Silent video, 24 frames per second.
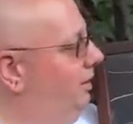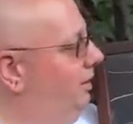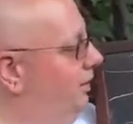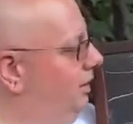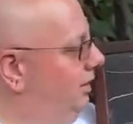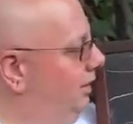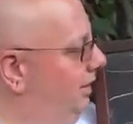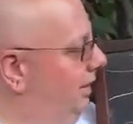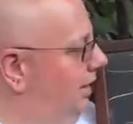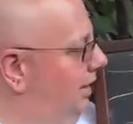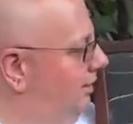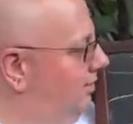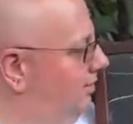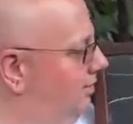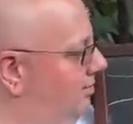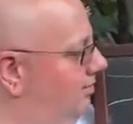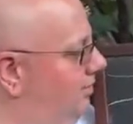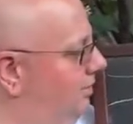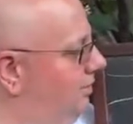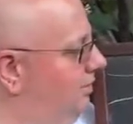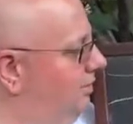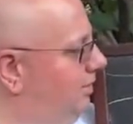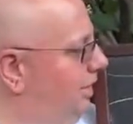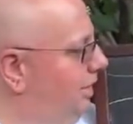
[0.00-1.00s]
In the case
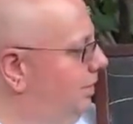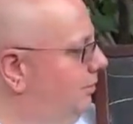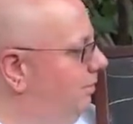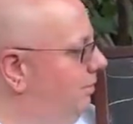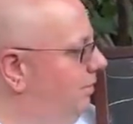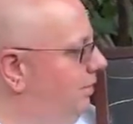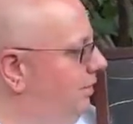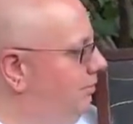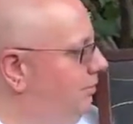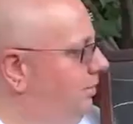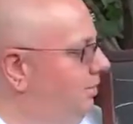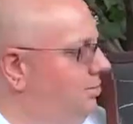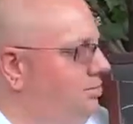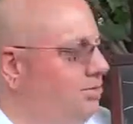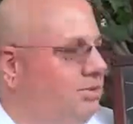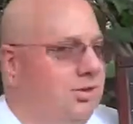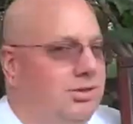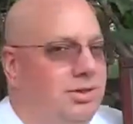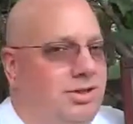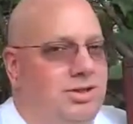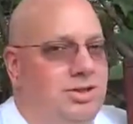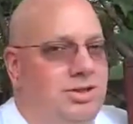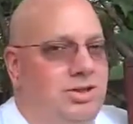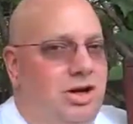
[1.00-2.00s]
of the top image
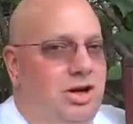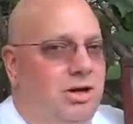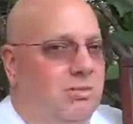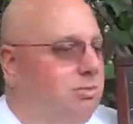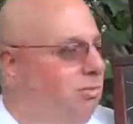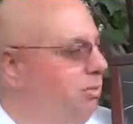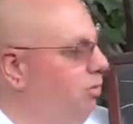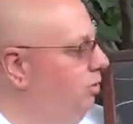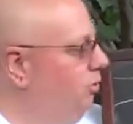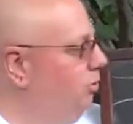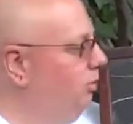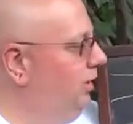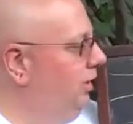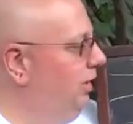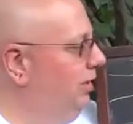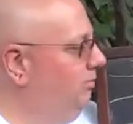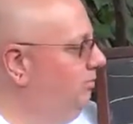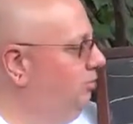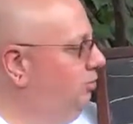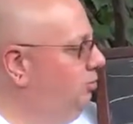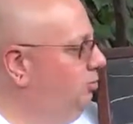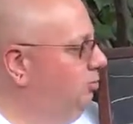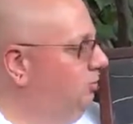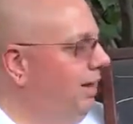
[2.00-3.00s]
on the chalkboard, we
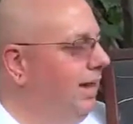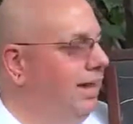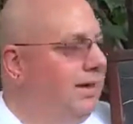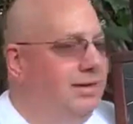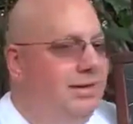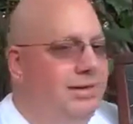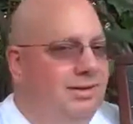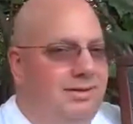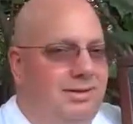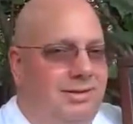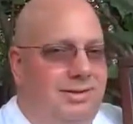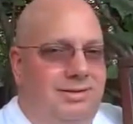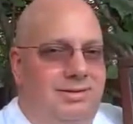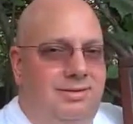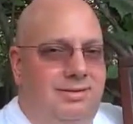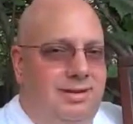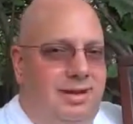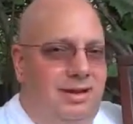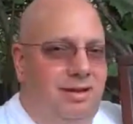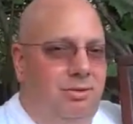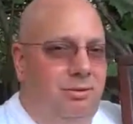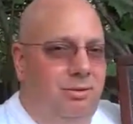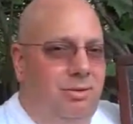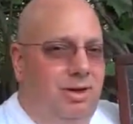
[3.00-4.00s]
have two magnets
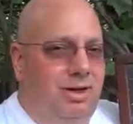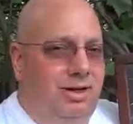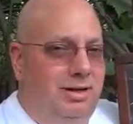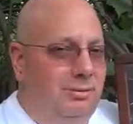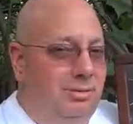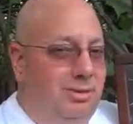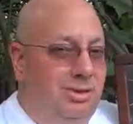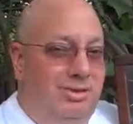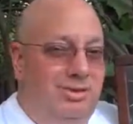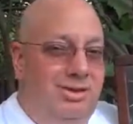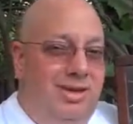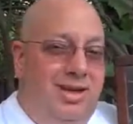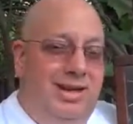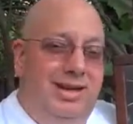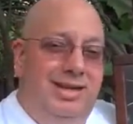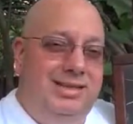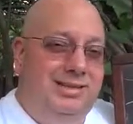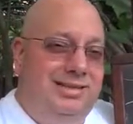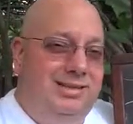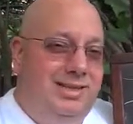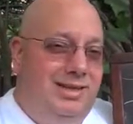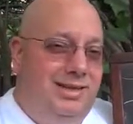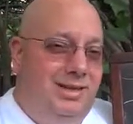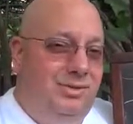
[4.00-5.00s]
accelerating, but they're not
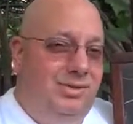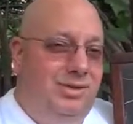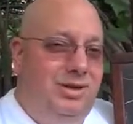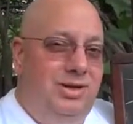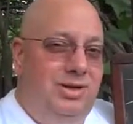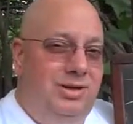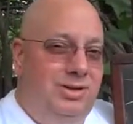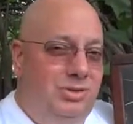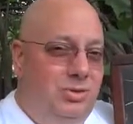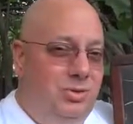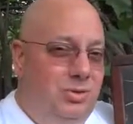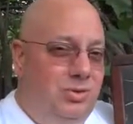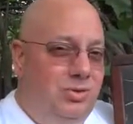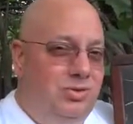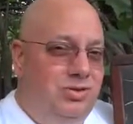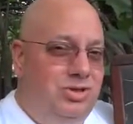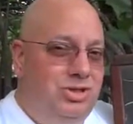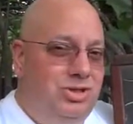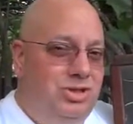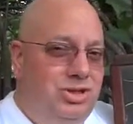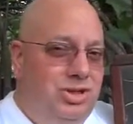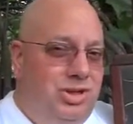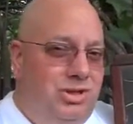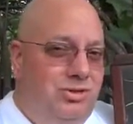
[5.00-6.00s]
accelerating
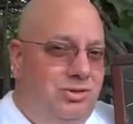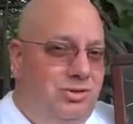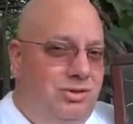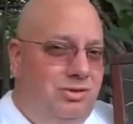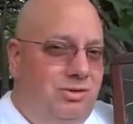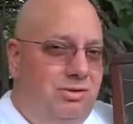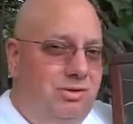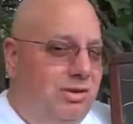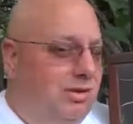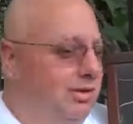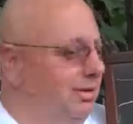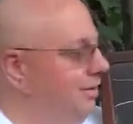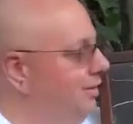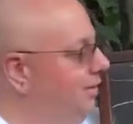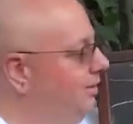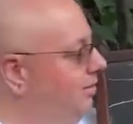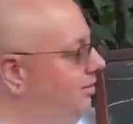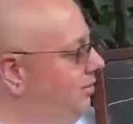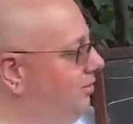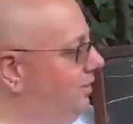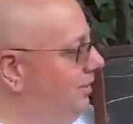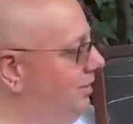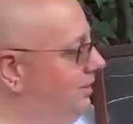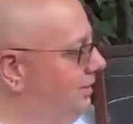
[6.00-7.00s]
towards each other.
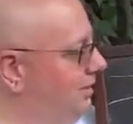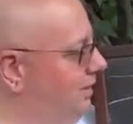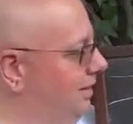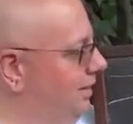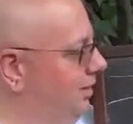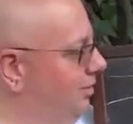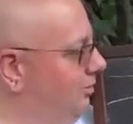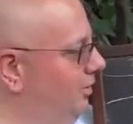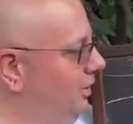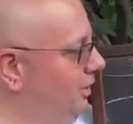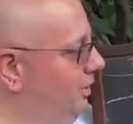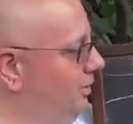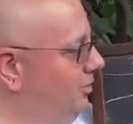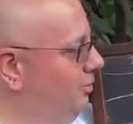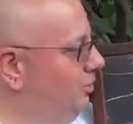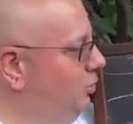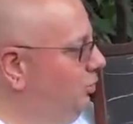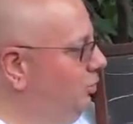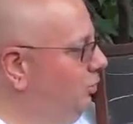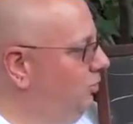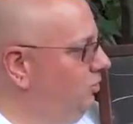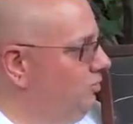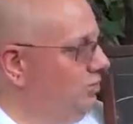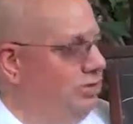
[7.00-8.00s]
They're accelerating
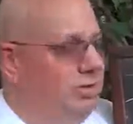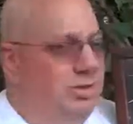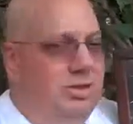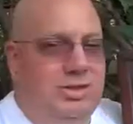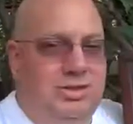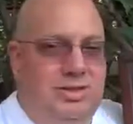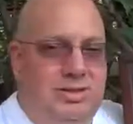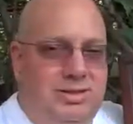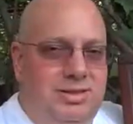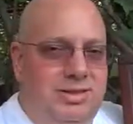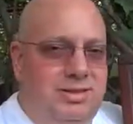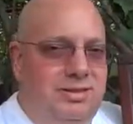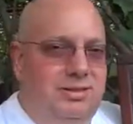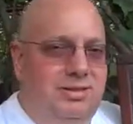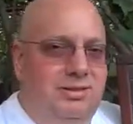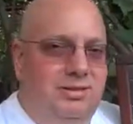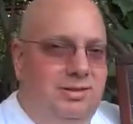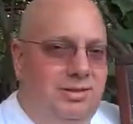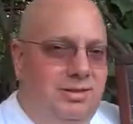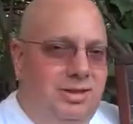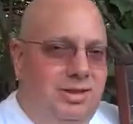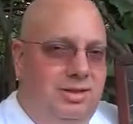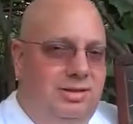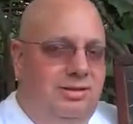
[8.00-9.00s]
towards, and you can see
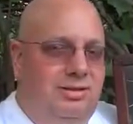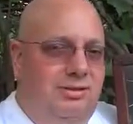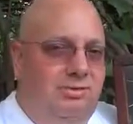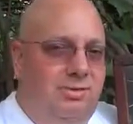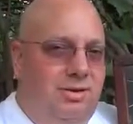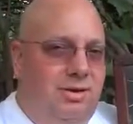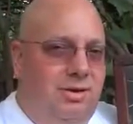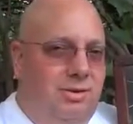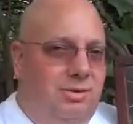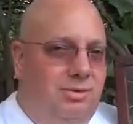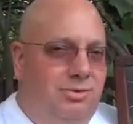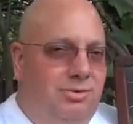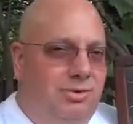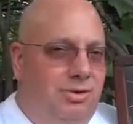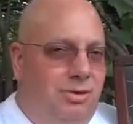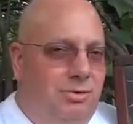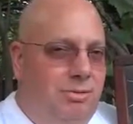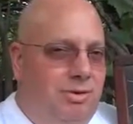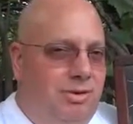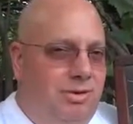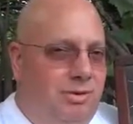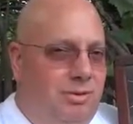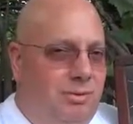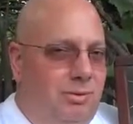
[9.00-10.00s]
this underneath the
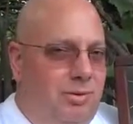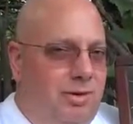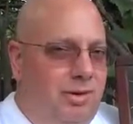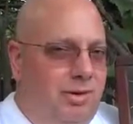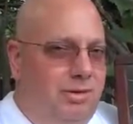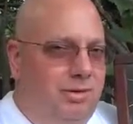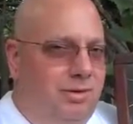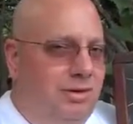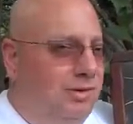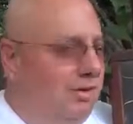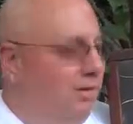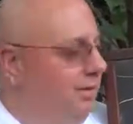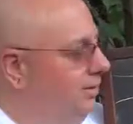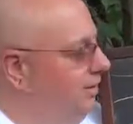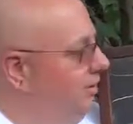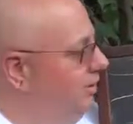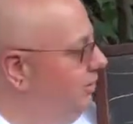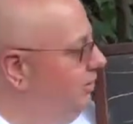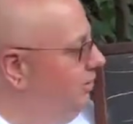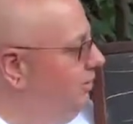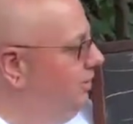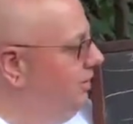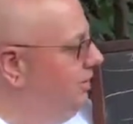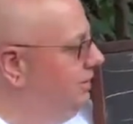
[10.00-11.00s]
ferrocell, by the way,
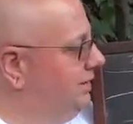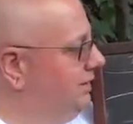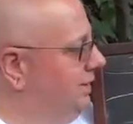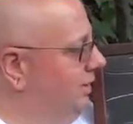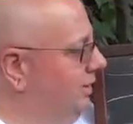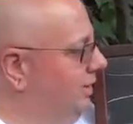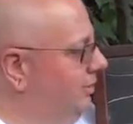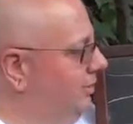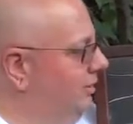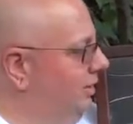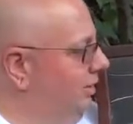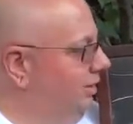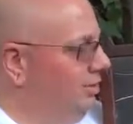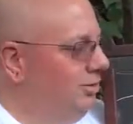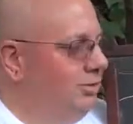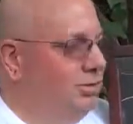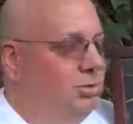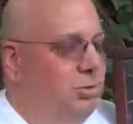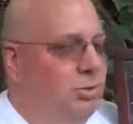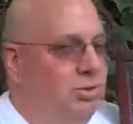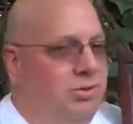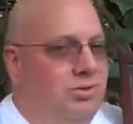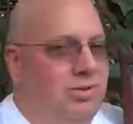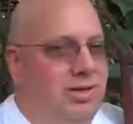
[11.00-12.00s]
they're
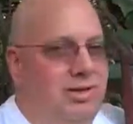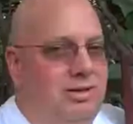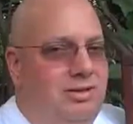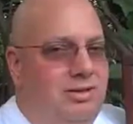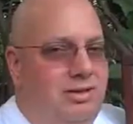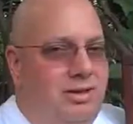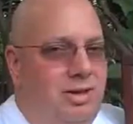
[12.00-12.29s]
accelerating towards a